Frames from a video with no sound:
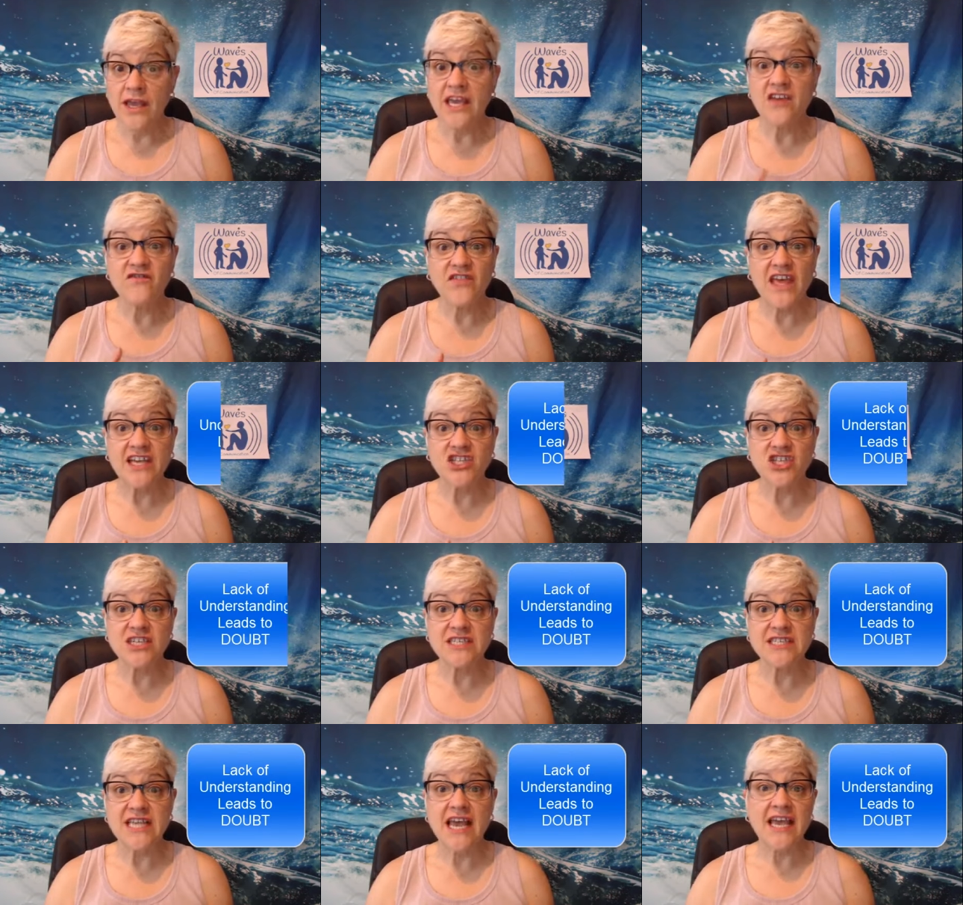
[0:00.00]
If they
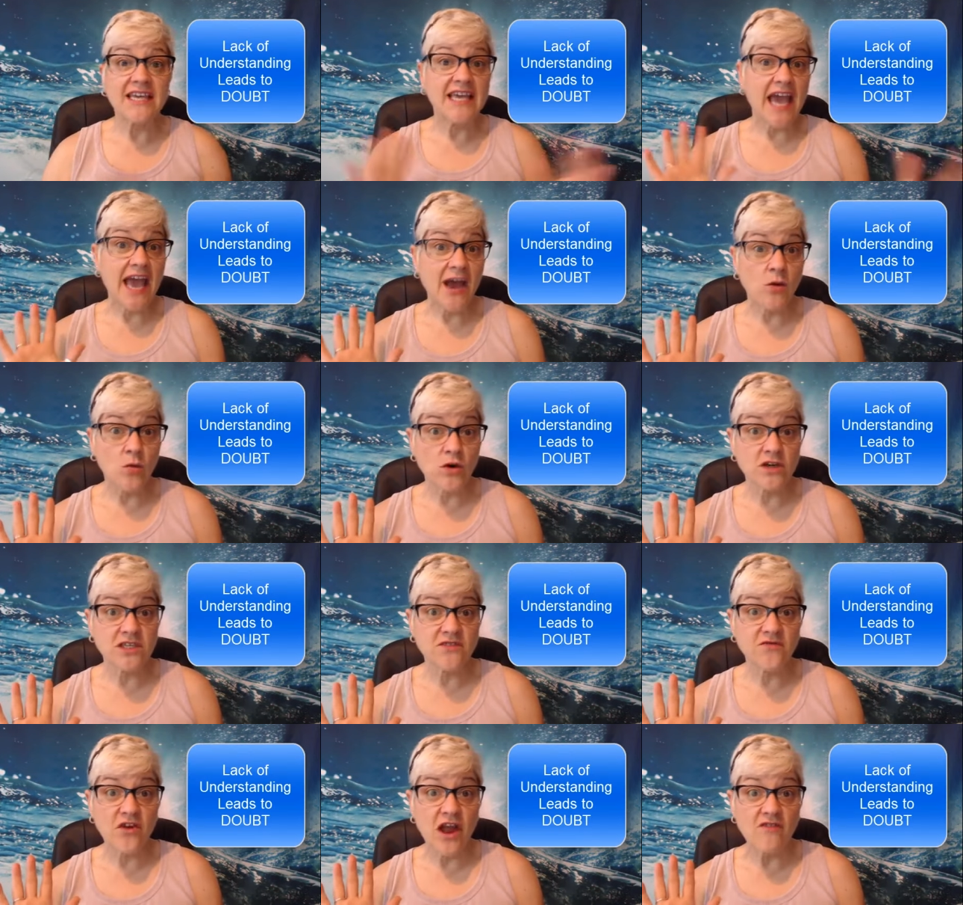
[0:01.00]
just say, yeah, it
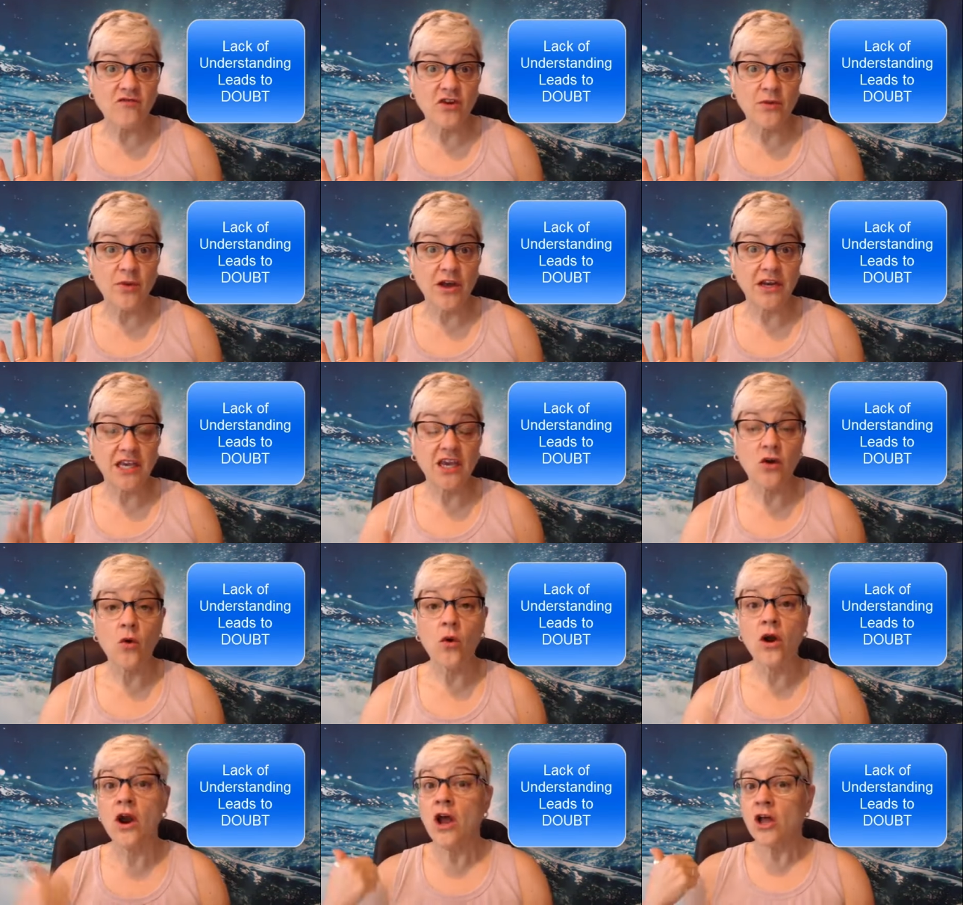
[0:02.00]
works for everybody,
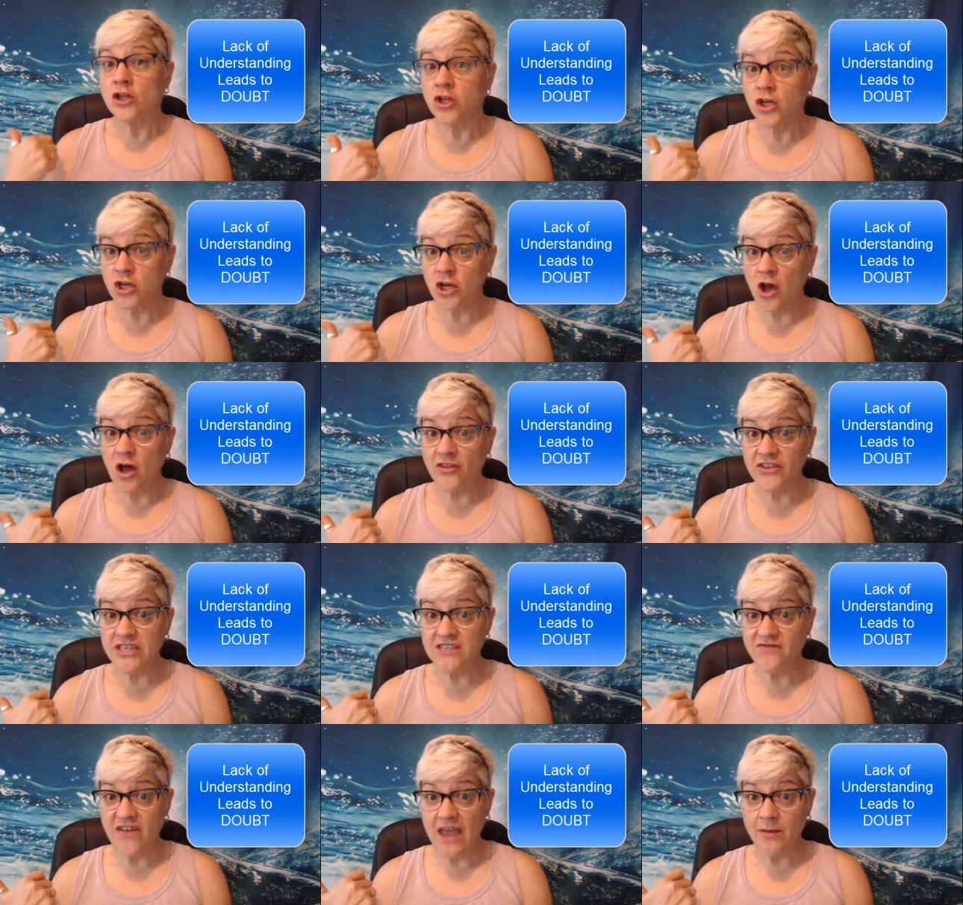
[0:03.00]
or look at all
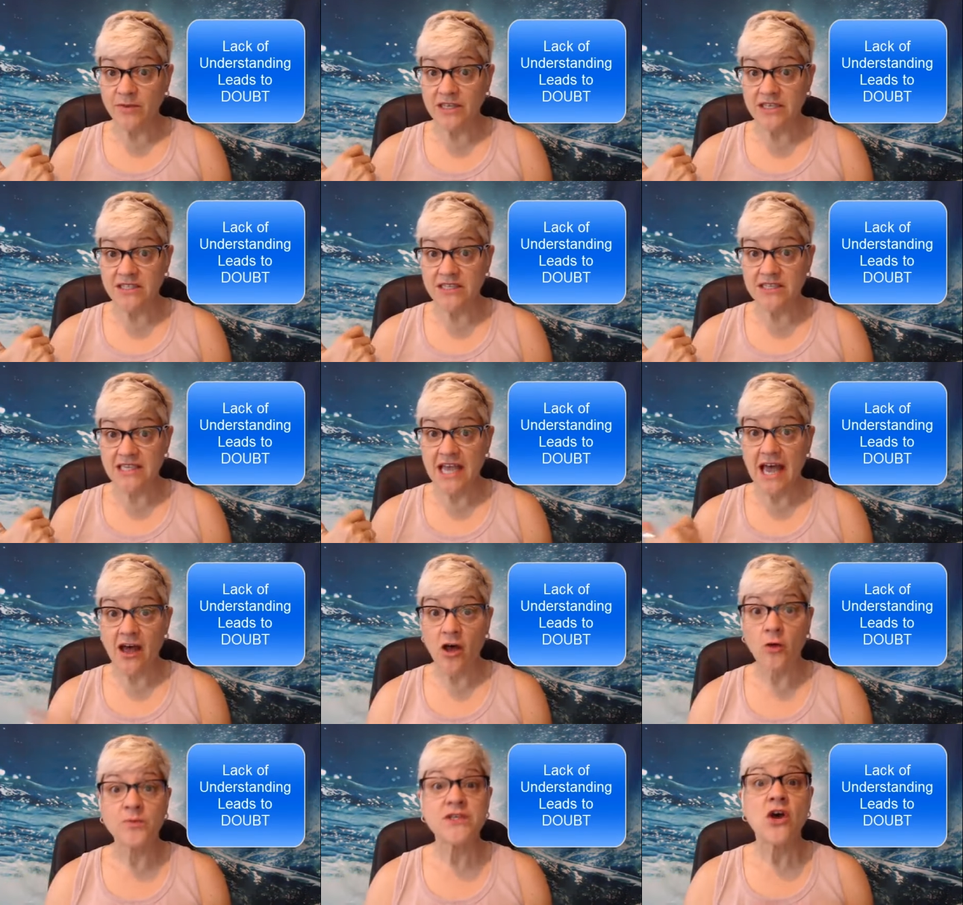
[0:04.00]
these families it's
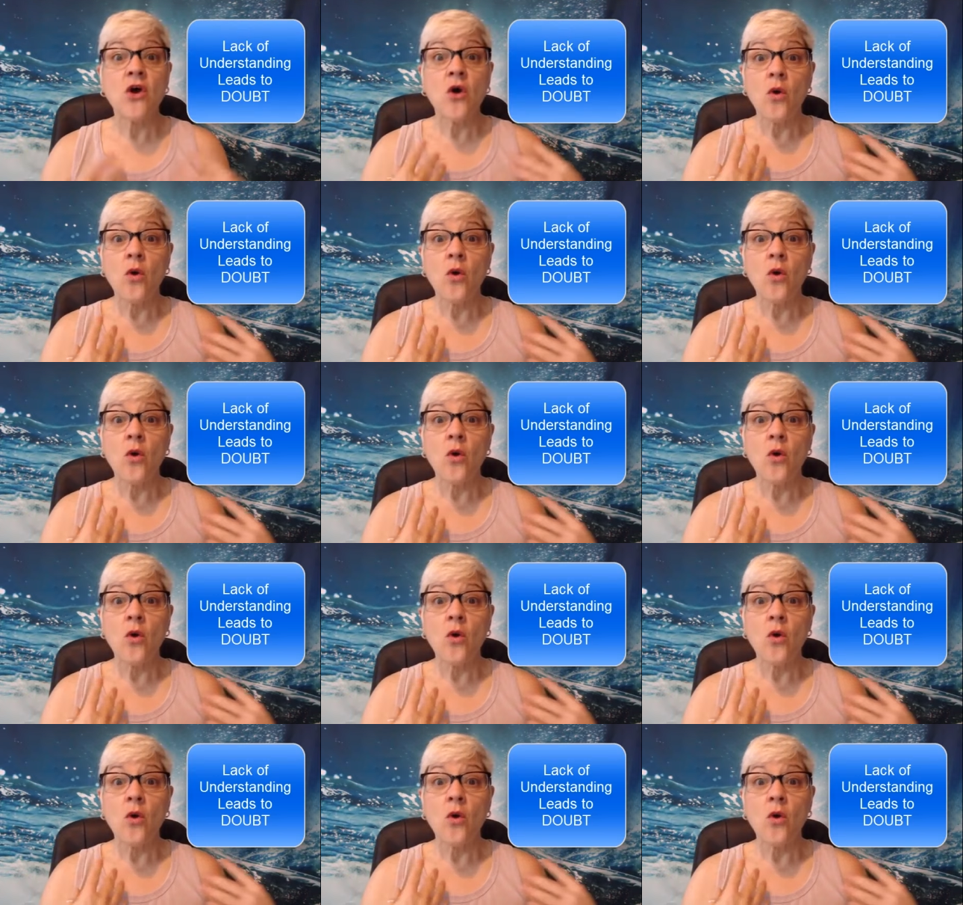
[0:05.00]
helped,